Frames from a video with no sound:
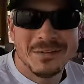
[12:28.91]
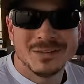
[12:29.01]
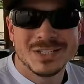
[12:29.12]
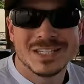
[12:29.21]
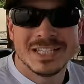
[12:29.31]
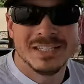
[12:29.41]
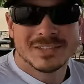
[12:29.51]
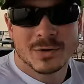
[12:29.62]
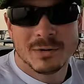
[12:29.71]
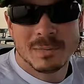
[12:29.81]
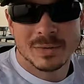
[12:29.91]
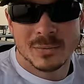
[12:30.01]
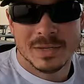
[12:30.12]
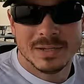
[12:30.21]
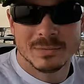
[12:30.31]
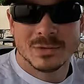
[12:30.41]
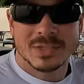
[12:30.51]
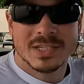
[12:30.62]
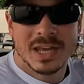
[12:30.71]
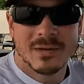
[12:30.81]
We'll just see. Sorry about the wind. We'll
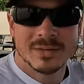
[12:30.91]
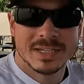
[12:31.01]
just see how it